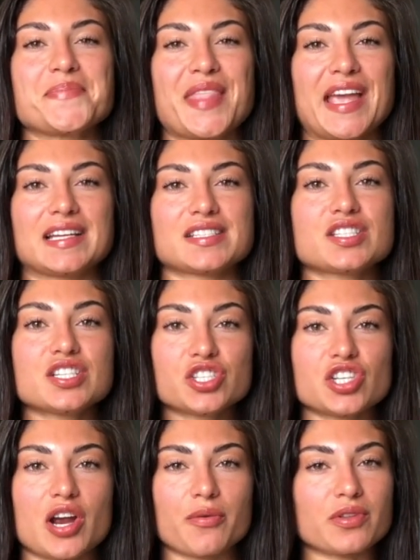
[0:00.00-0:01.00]
things to
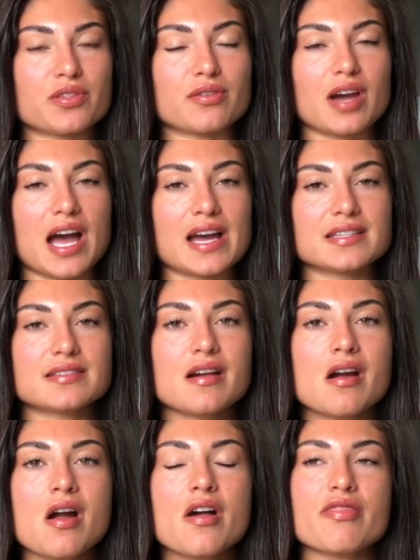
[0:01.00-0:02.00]
share with you guys
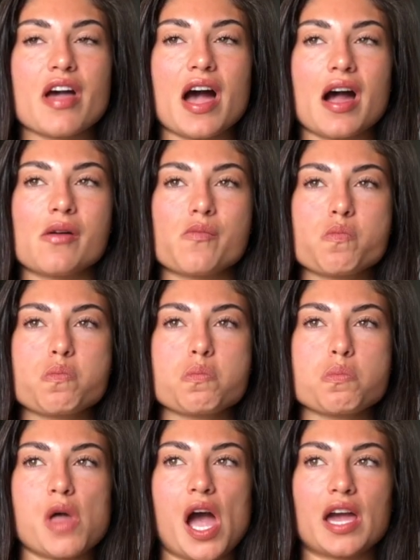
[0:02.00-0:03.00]
that
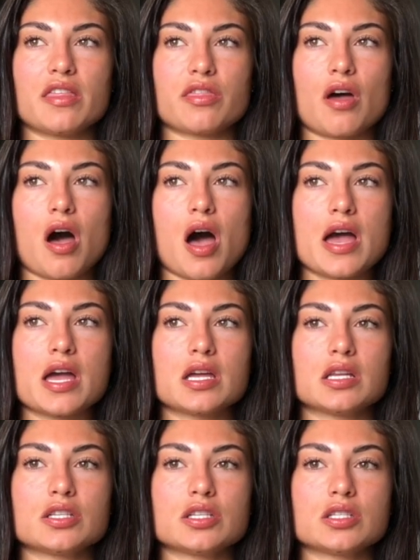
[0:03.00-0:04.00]
I thought
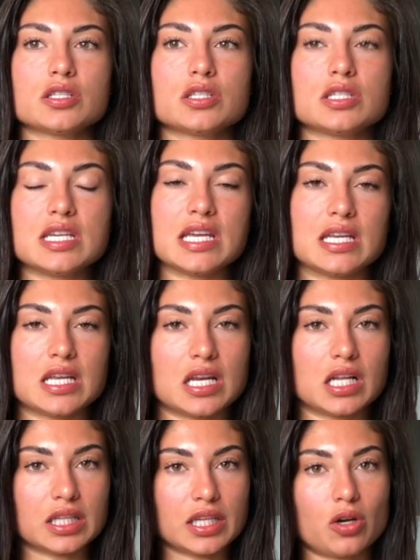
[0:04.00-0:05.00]

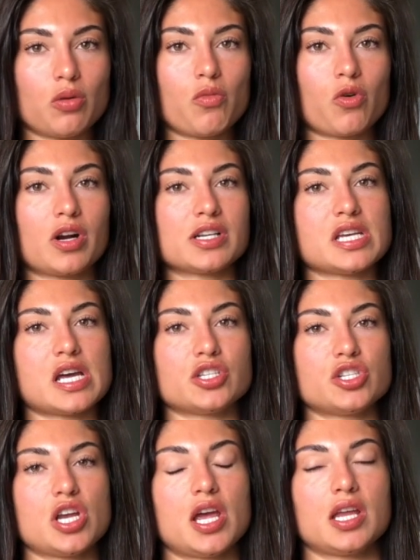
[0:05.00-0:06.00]
needed a little more
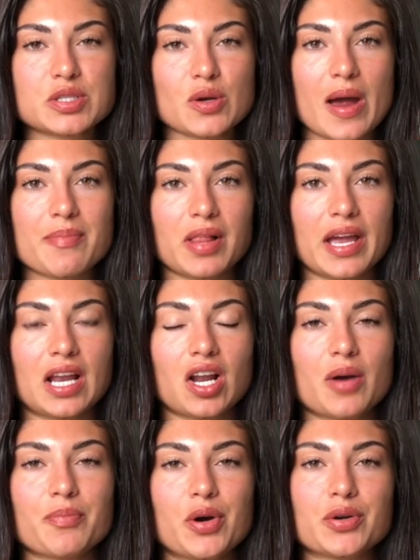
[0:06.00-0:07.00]
attention. So I plan
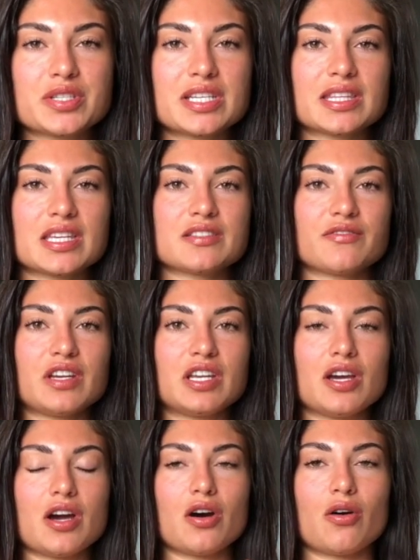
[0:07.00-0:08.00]
on posting this
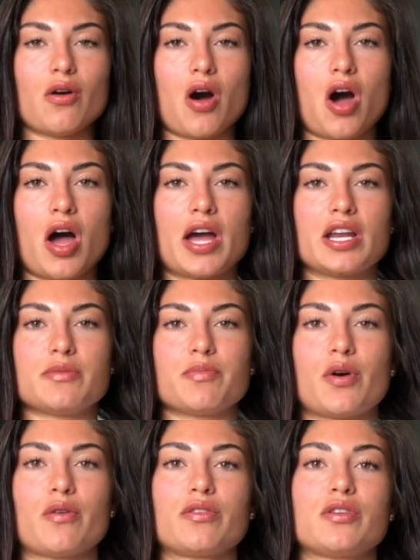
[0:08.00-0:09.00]
video on
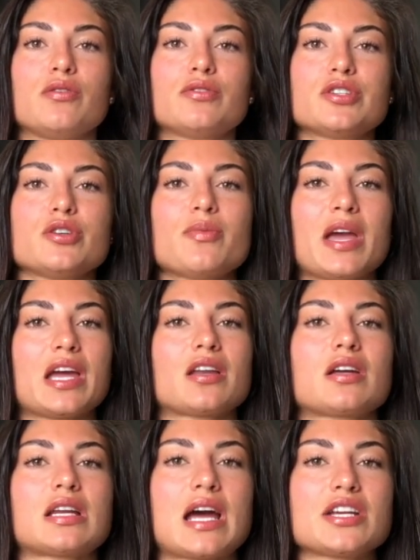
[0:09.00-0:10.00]
both YouTube
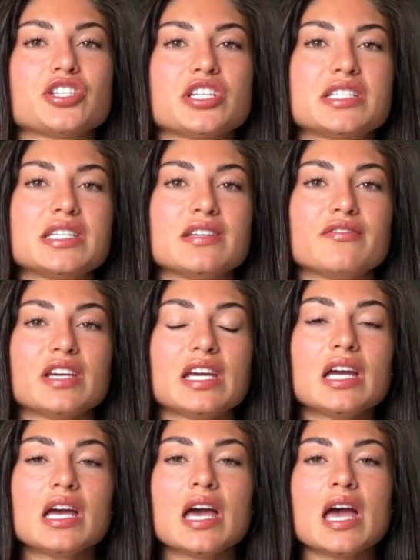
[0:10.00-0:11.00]
and on
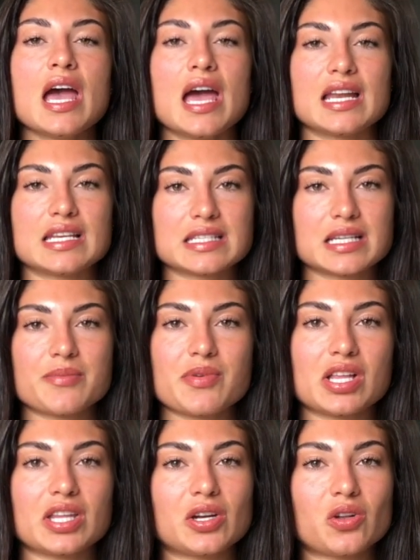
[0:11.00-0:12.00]
IGTV. It is going to
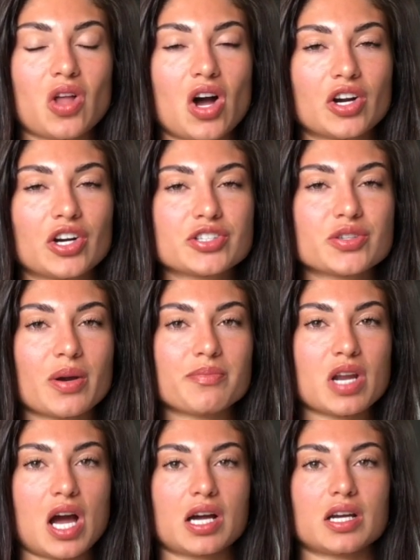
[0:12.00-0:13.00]
be a little longer, so
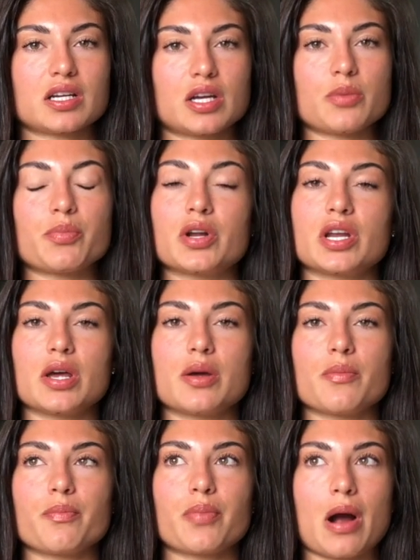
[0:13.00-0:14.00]
I'm not going to put
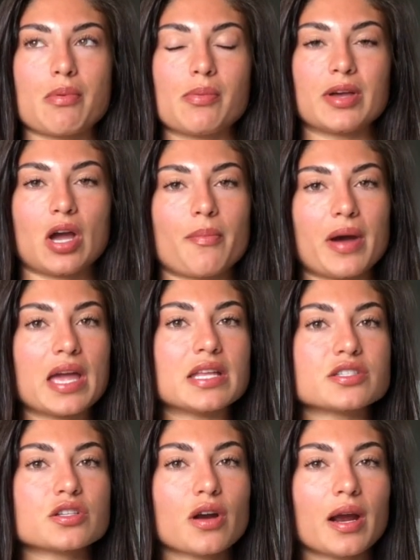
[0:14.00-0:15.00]
it probably on my
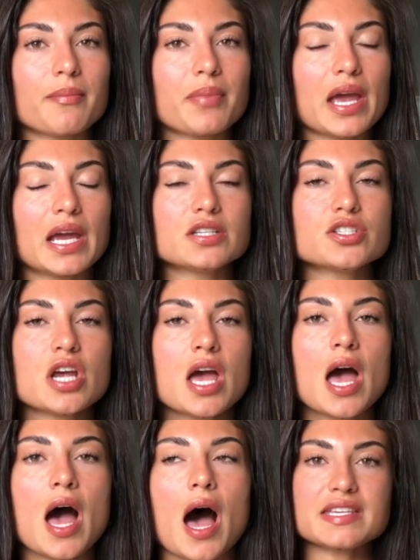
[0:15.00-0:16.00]
Instagram page.
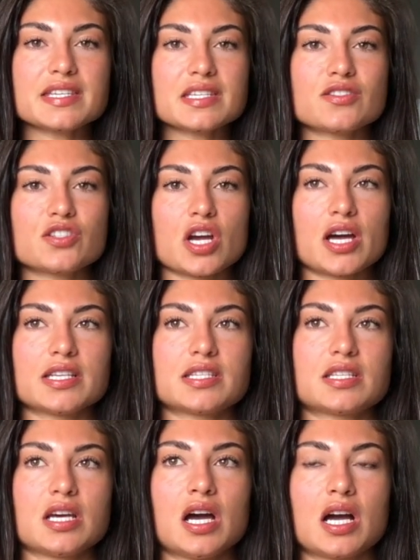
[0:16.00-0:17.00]
This is
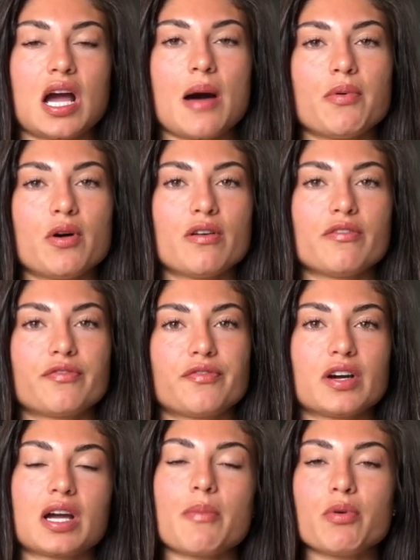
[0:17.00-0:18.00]
just a couple
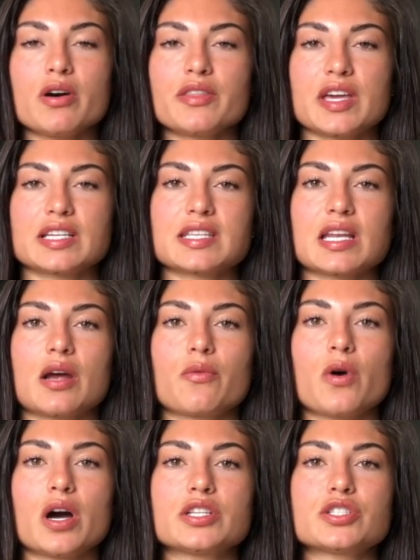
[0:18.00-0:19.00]
of things that I
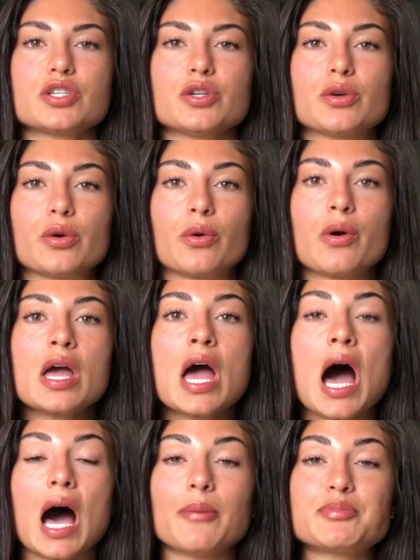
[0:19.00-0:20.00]
want to
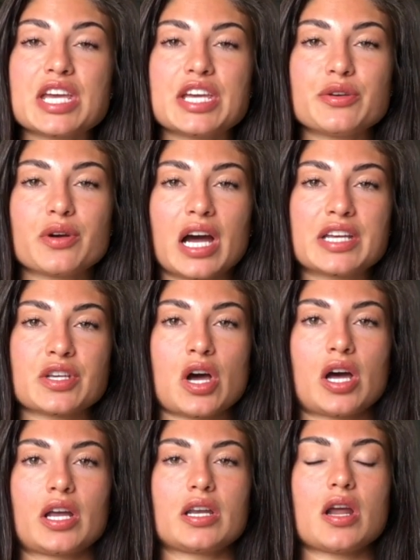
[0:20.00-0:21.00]
update you guys
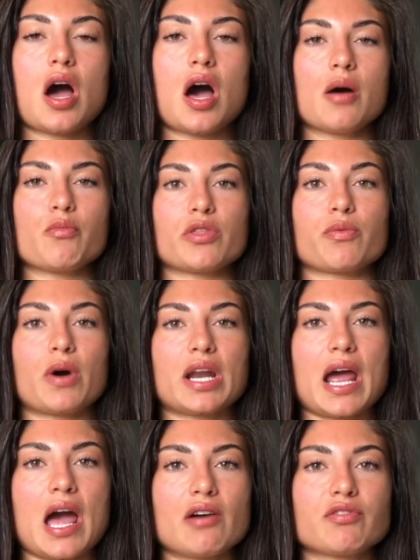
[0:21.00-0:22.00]
on with what
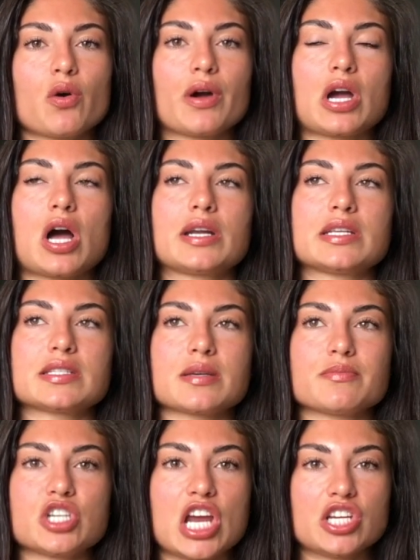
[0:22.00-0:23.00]
I have going on and
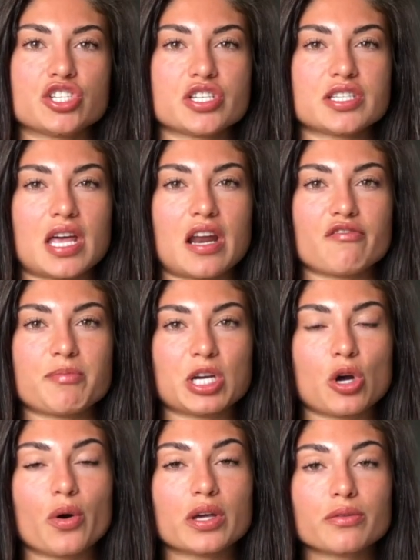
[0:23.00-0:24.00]
some changes that I've
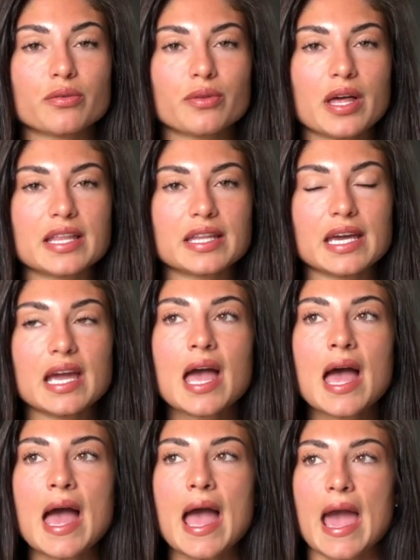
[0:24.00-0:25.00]
been going through lately,
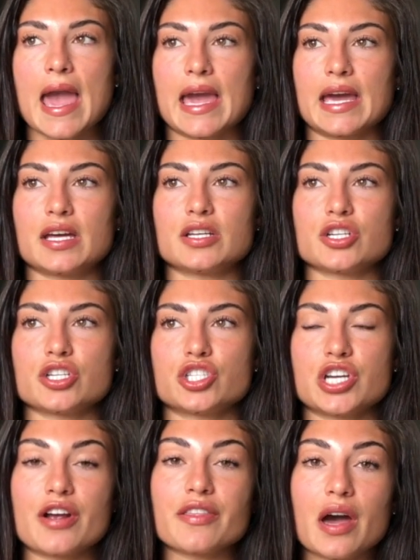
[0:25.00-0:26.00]
and
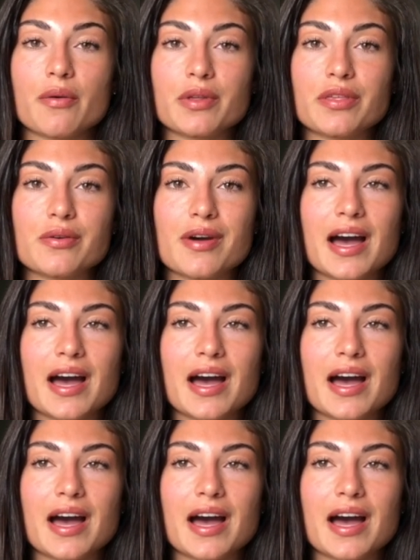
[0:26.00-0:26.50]
share that with you